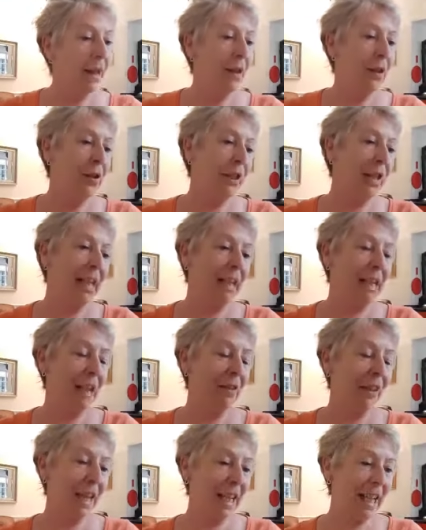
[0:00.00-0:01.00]
So let's see
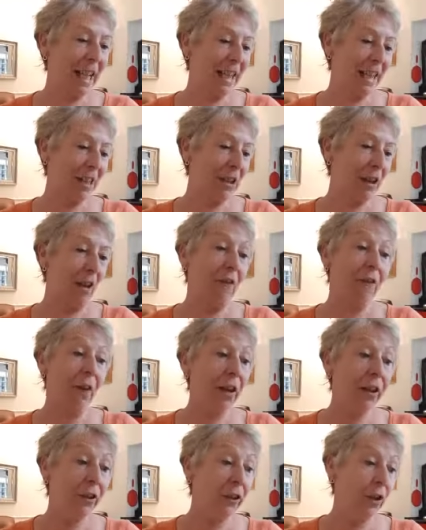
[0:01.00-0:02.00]
if I can end this on a
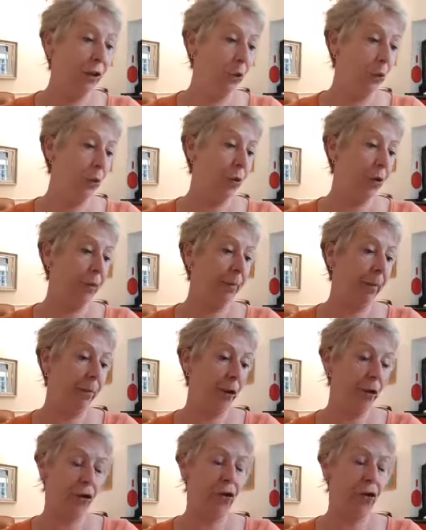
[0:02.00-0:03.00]
fun note. I'm
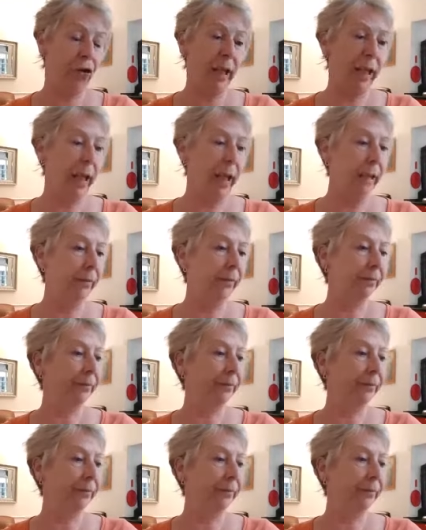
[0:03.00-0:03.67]
not sure I can.